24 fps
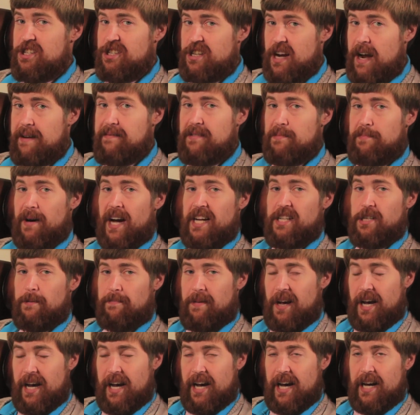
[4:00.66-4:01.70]
shaped by
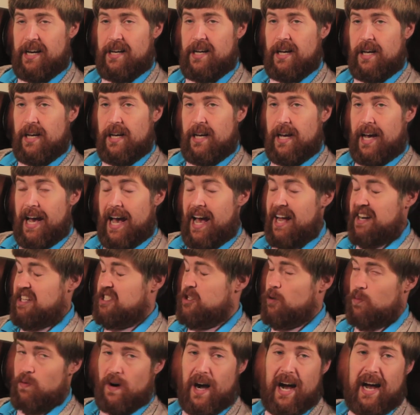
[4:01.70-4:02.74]
Japan, and
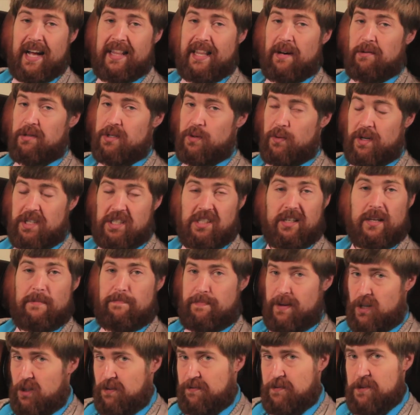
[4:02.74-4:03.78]
it's a ride that was originally
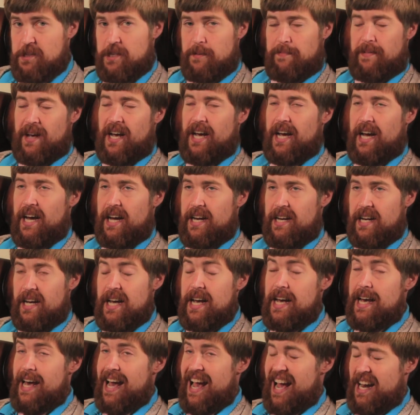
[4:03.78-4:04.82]
built for Japan,
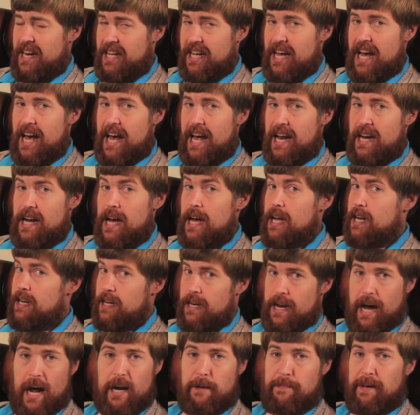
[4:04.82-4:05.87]
and again,
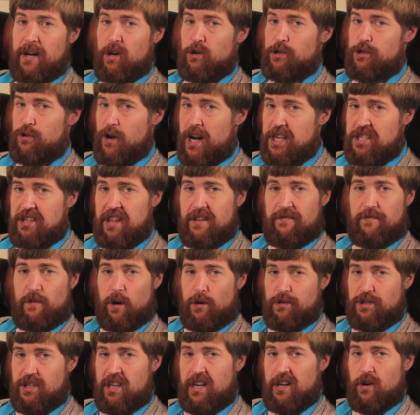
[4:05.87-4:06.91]
not a bigger stretch than
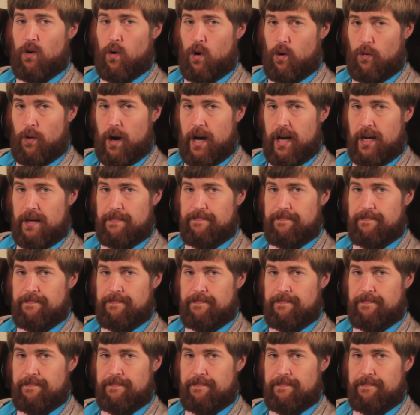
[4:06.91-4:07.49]
Frozen in Norway.